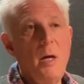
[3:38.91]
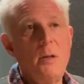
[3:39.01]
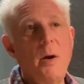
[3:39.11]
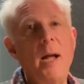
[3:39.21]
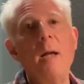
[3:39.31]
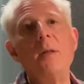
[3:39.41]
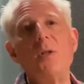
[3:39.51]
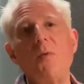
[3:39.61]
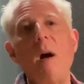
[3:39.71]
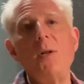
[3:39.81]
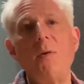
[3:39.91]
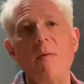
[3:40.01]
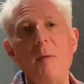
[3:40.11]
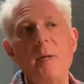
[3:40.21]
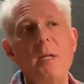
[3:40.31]
looking at the structure of
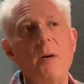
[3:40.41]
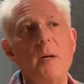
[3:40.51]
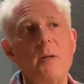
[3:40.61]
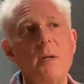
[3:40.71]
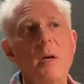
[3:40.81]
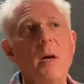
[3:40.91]
the materials,